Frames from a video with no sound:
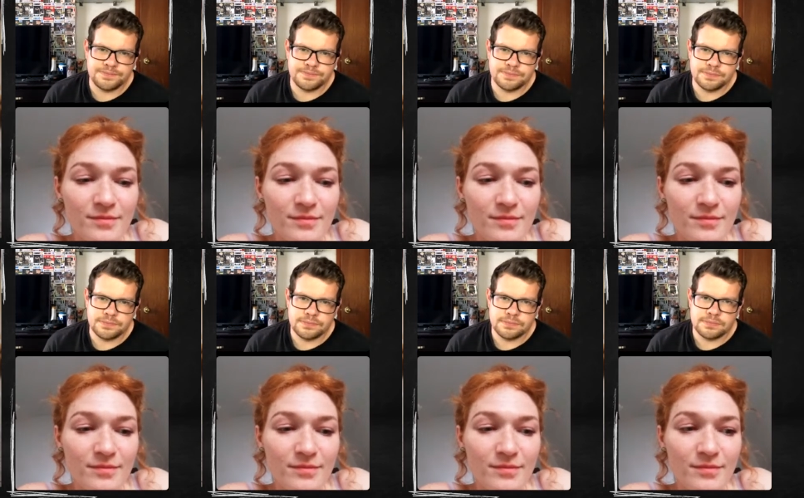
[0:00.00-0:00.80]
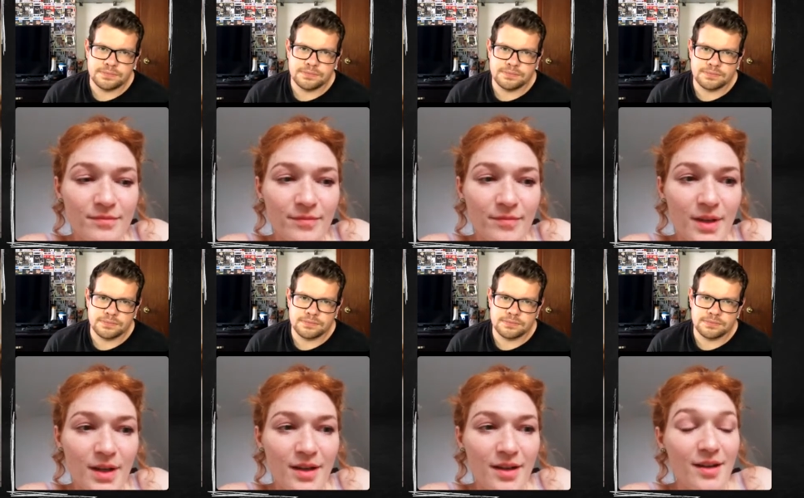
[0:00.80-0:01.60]

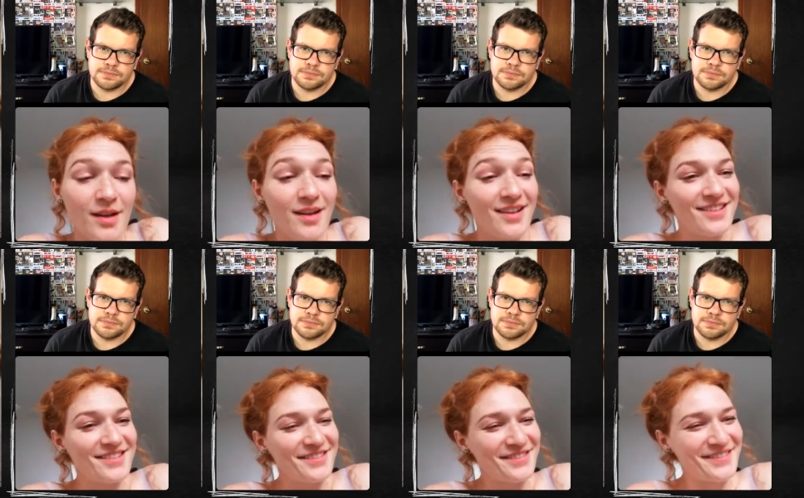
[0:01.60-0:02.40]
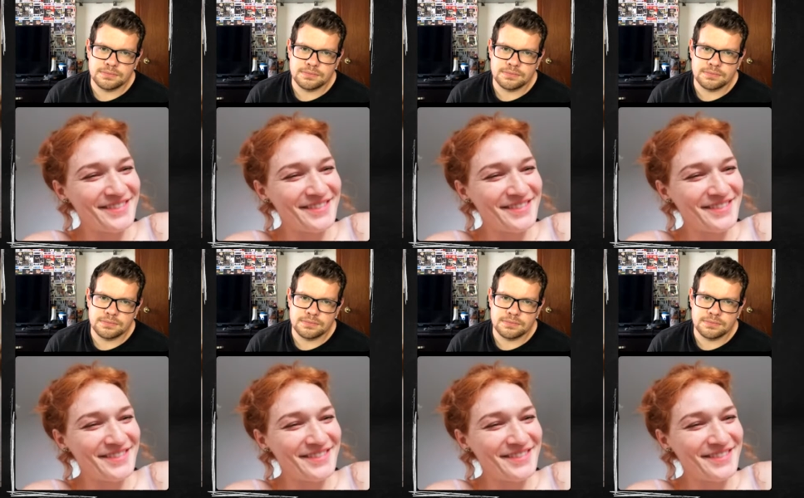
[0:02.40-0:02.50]
Nobody speaks.